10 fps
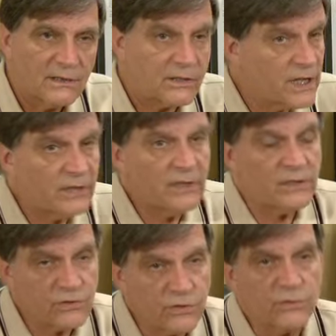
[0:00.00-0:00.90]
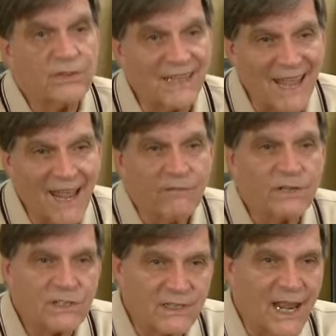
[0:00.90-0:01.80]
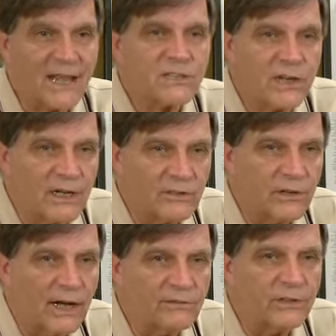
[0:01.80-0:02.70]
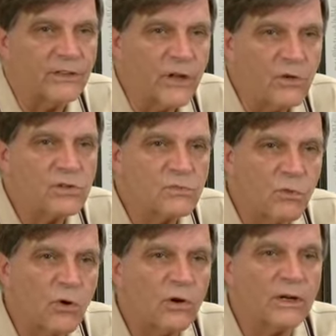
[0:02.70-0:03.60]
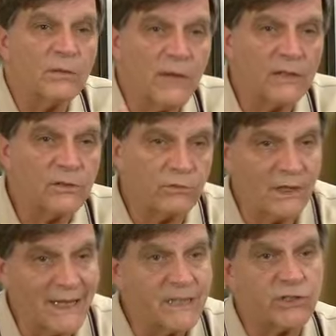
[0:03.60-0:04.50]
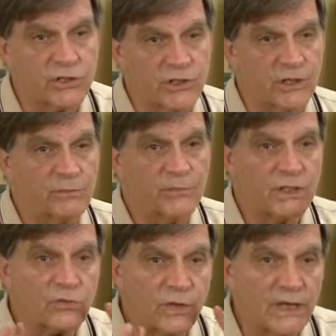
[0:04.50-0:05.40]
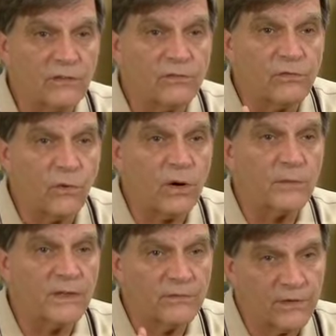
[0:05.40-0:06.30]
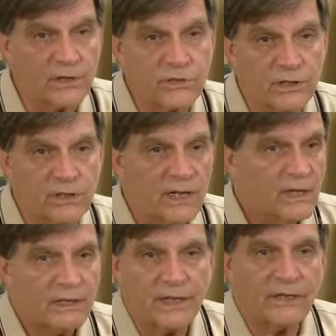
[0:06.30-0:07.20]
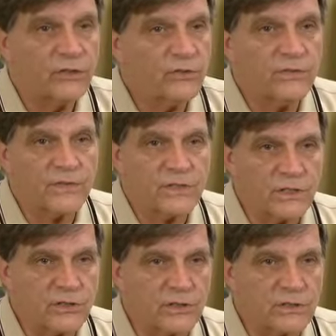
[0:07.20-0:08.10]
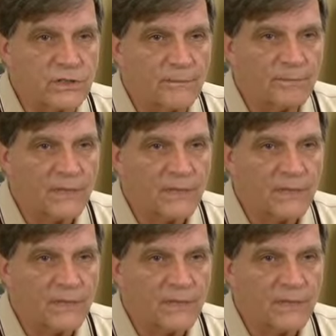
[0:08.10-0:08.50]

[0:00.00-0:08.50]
To tell you the truth, the average NASCAR driver knows more about the relationship between form and function than do physicians.